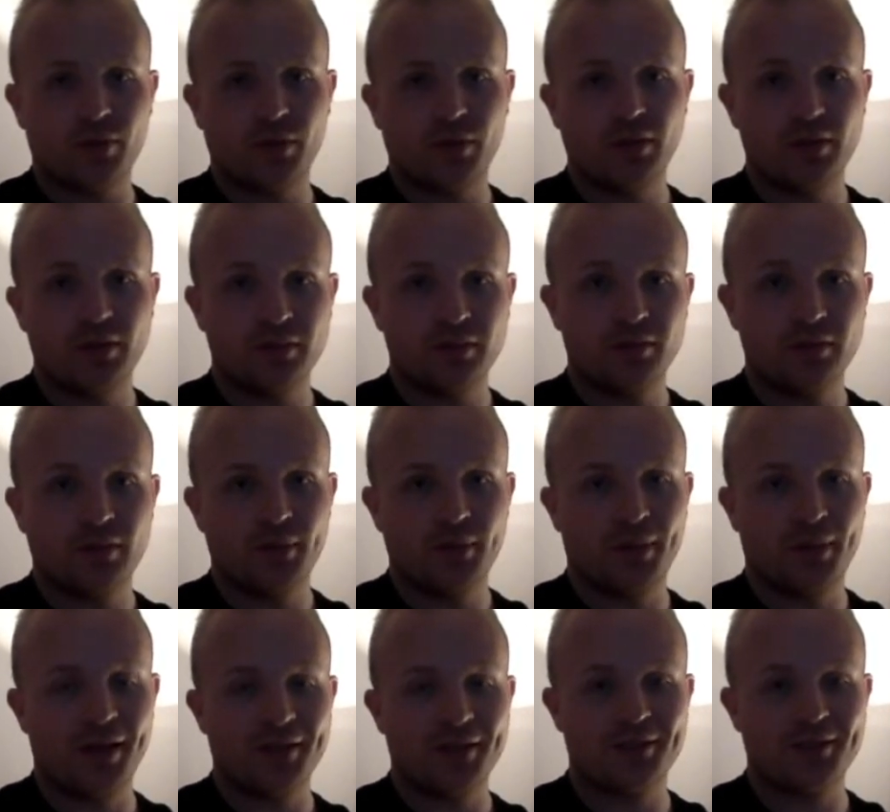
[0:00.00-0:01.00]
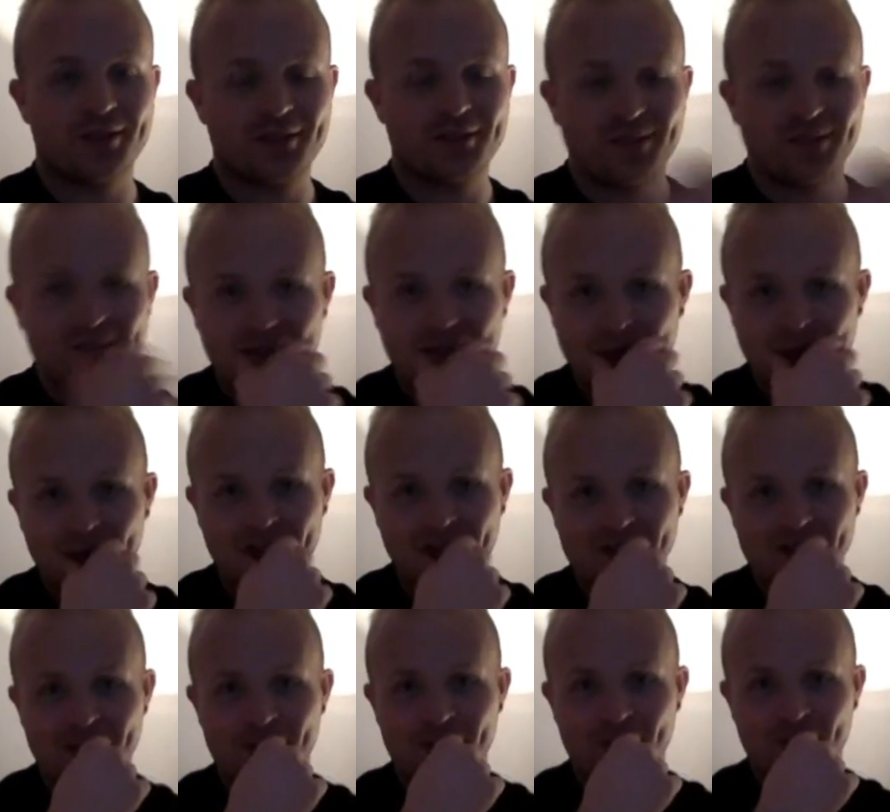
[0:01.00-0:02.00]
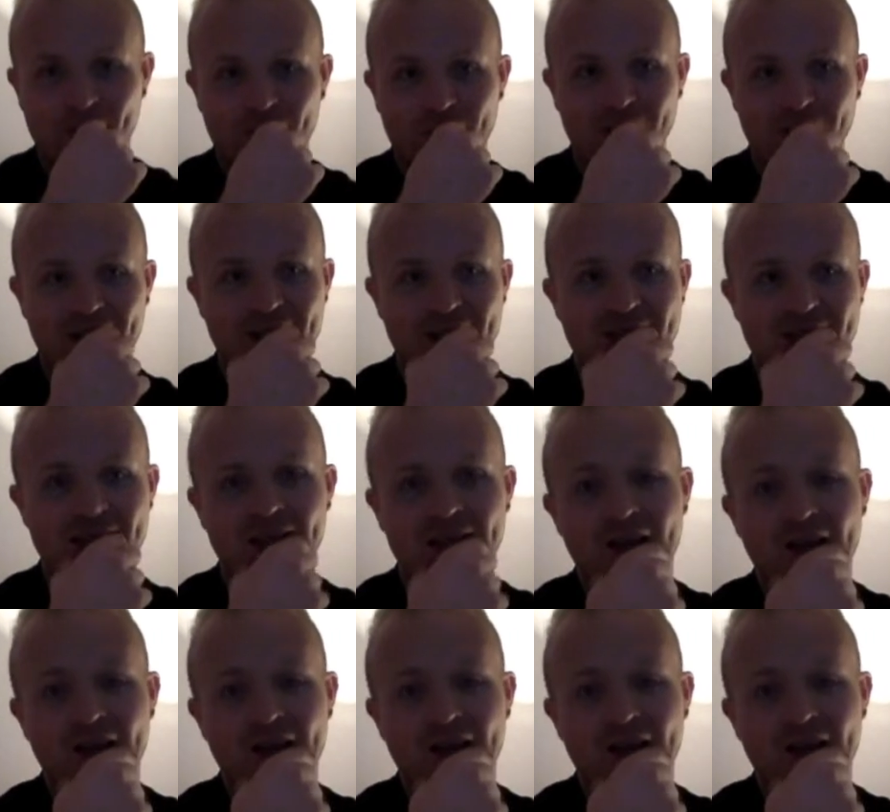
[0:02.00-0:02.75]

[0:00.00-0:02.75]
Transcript: me the past couple of weeks.